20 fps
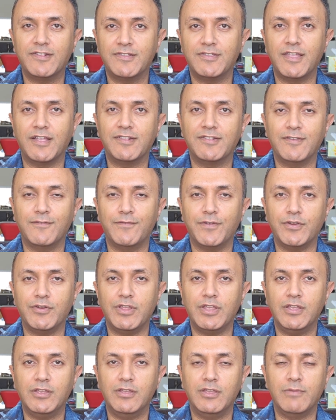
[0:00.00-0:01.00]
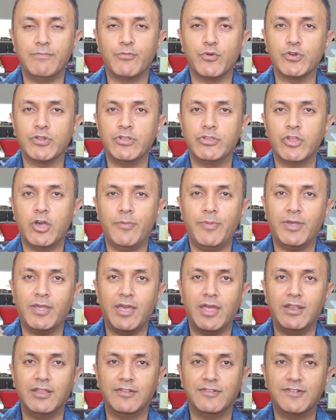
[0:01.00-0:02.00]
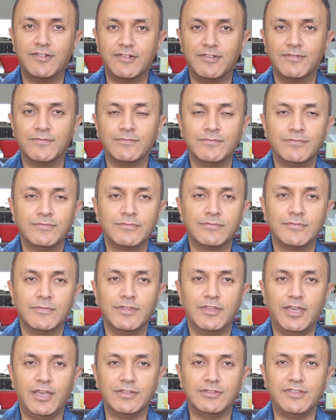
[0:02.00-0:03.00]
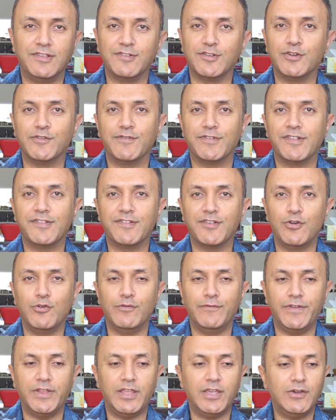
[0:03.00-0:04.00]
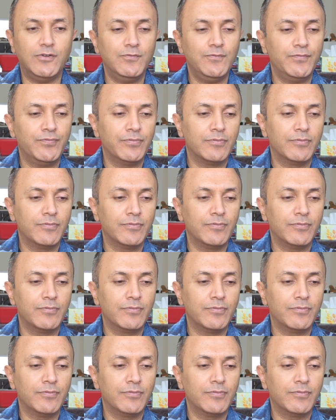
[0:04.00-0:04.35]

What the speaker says: that's a very important topic and it deserves its own video.